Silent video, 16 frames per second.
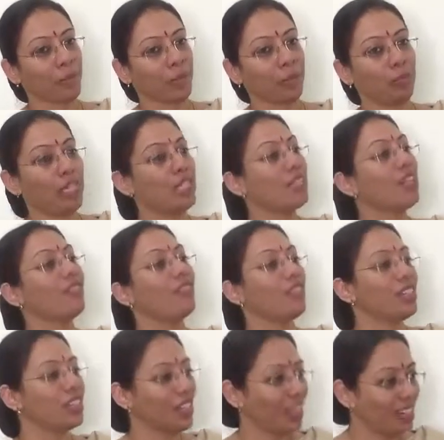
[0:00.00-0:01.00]
meet every
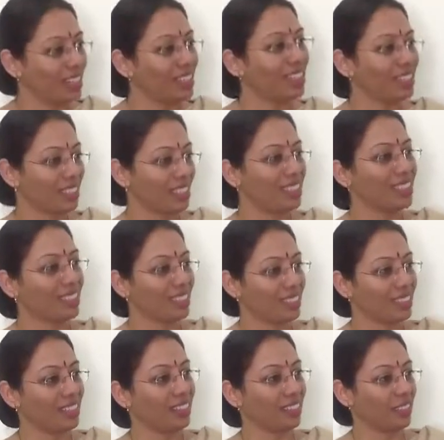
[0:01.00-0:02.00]
challenge in this
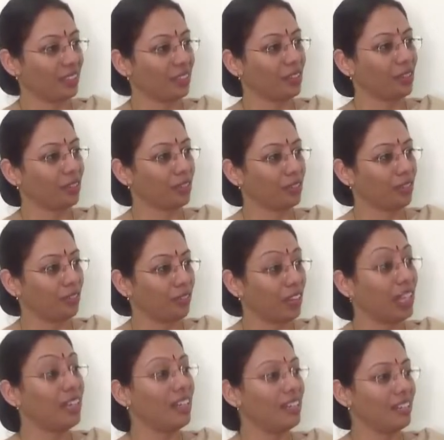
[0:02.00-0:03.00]

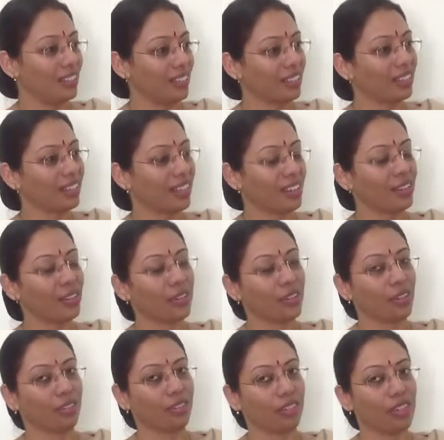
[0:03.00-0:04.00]
varied country
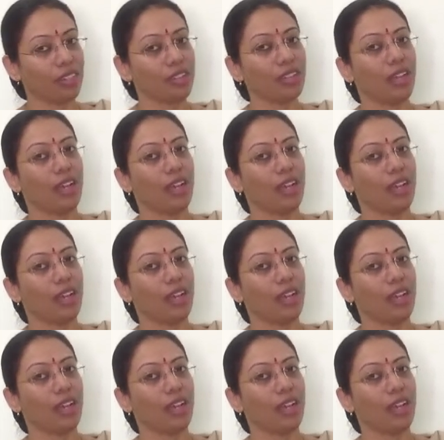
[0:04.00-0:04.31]
of us.